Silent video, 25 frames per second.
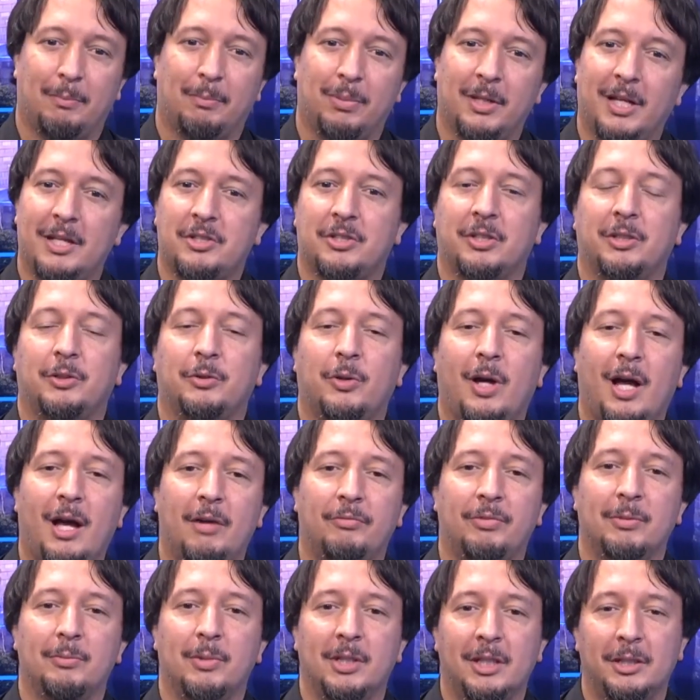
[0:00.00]
a pleasure to
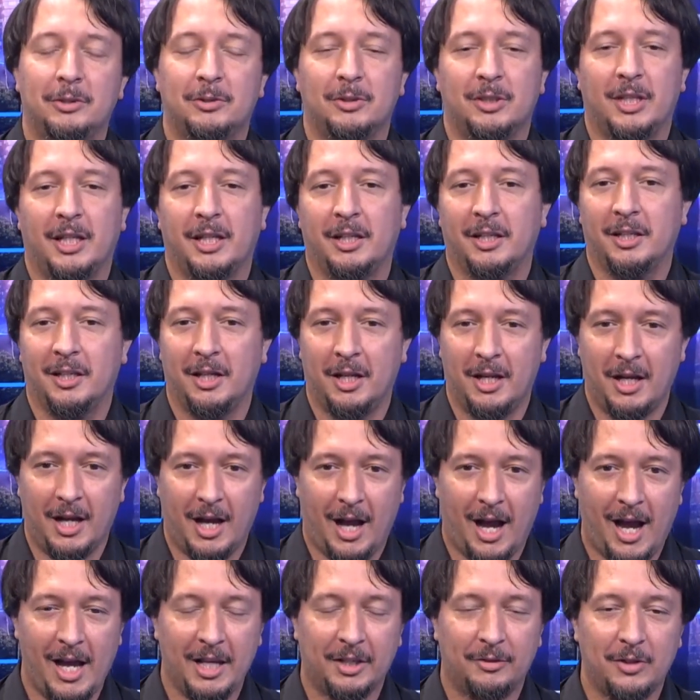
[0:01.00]
have him here today.
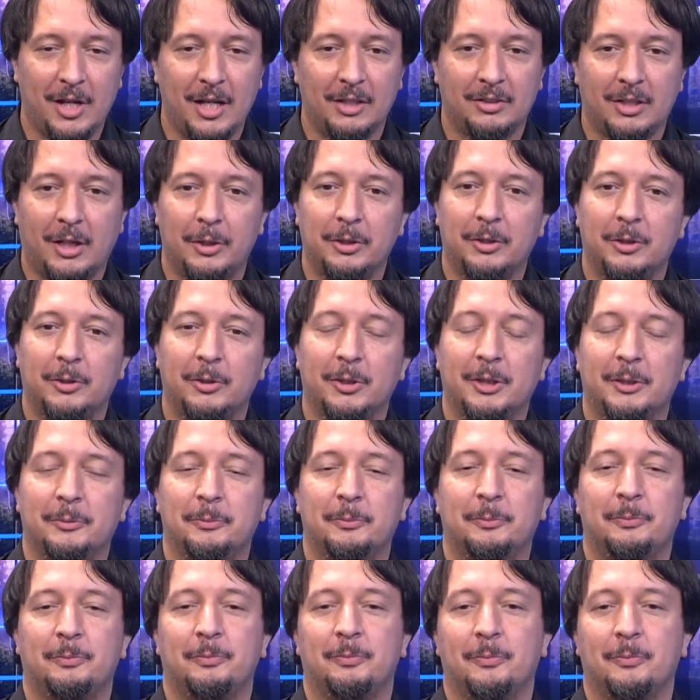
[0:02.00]
Hi Grant, how are you doing?